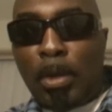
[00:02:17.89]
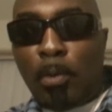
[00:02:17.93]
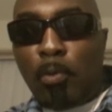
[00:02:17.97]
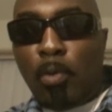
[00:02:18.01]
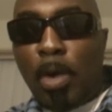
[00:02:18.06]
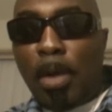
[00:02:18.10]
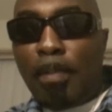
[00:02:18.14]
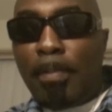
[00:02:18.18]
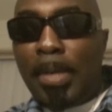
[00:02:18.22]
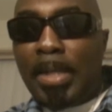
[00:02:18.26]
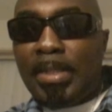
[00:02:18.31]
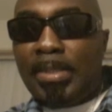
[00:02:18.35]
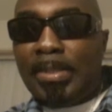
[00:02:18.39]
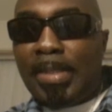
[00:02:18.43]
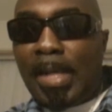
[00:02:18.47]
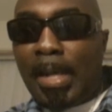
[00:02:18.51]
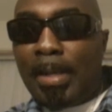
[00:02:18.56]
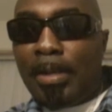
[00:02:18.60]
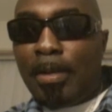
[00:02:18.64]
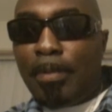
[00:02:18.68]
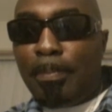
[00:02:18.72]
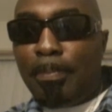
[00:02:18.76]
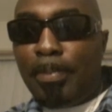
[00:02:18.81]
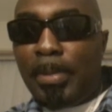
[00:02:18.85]
What must I
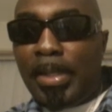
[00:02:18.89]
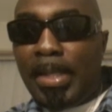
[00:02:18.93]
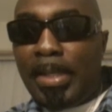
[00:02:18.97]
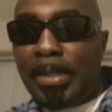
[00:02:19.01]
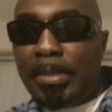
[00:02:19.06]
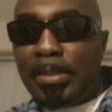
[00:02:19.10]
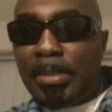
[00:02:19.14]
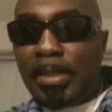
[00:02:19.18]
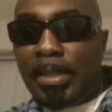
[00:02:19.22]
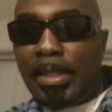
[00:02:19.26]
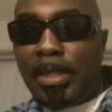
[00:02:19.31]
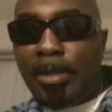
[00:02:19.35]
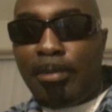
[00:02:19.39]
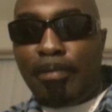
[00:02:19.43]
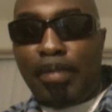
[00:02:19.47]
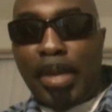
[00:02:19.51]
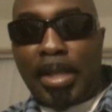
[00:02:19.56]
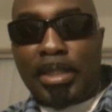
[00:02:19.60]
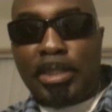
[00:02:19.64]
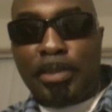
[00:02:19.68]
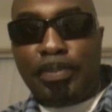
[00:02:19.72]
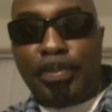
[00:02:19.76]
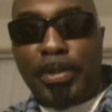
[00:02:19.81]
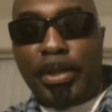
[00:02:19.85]
complete to give
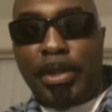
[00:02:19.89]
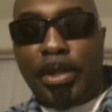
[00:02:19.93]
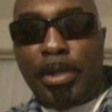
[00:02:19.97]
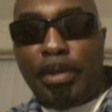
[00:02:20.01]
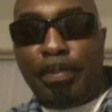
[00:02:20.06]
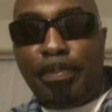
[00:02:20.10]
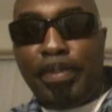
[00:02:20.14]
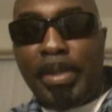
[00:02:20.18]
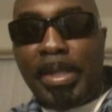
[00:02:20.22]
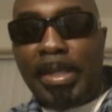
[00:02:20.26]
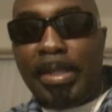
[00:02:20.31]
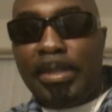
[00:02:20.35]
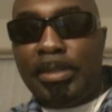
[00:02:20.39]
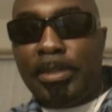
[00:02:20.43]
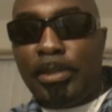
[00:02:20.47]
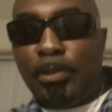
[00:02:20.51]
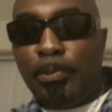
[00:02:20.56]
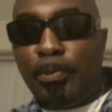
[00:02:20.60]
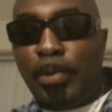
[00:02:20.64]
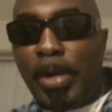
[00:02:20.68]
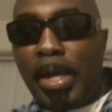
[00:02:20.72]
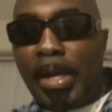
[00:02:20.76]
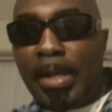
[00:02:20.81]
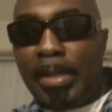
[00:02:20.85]
my spirit peace
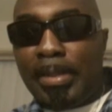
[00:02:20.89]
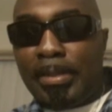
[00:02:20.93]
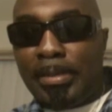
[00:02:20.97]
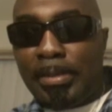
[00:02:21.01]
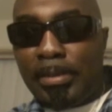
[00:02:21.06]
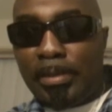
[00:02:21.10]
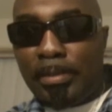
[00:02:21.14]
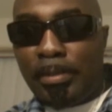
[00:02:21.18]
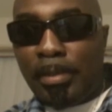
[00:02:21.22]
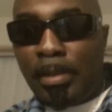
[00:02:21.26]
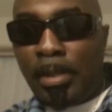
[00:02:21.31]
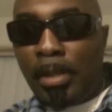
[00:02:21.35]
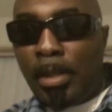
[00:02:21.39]
and rest?